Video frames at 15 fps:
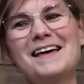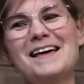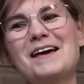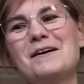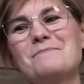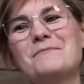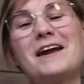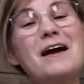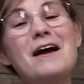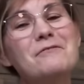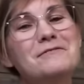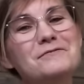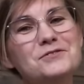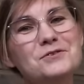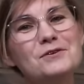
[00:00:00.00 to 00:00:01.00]
But I
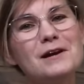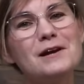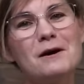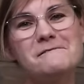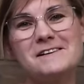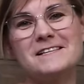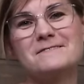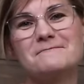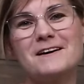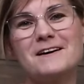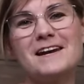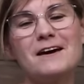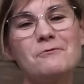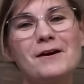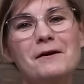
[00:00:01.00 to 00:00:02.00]
do love it. When
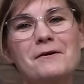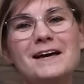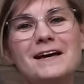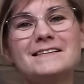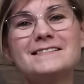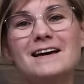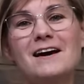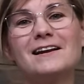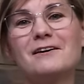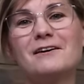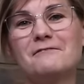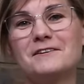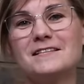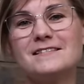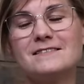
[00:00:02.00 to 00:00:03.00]
I wear it, I love
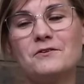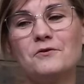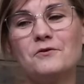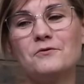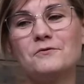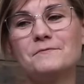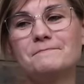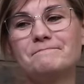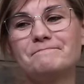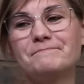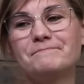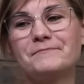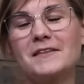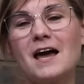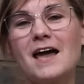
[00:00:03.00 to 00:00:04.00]
it. So
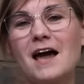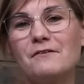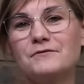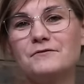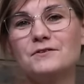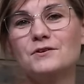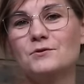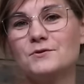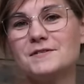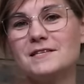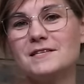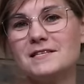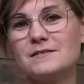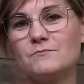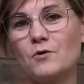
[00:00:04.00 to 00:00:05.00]
I have to use
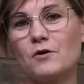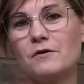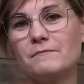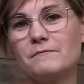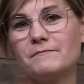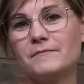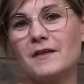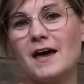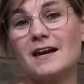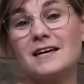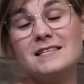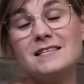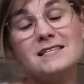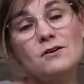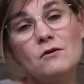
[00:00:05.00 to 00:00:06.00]
this more. And
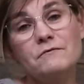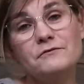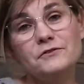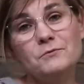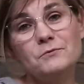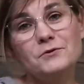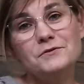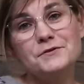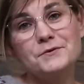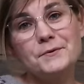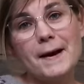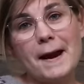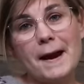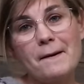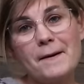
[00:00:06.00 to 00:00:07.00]
it's comfortable to
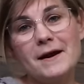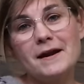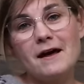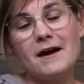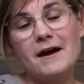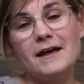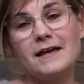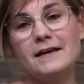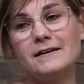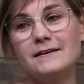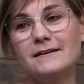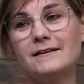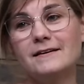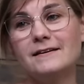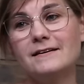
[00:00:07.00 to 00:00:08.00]
wear, and I
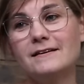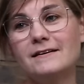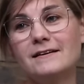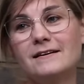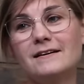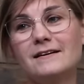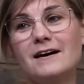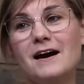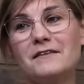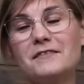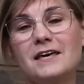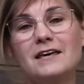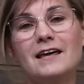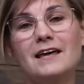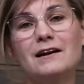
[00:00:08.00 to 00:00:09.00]

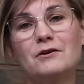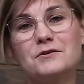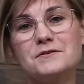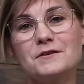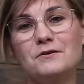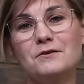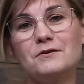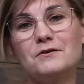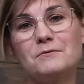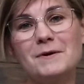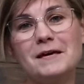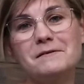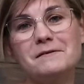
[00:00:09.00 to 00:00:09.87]
think it looks good on me.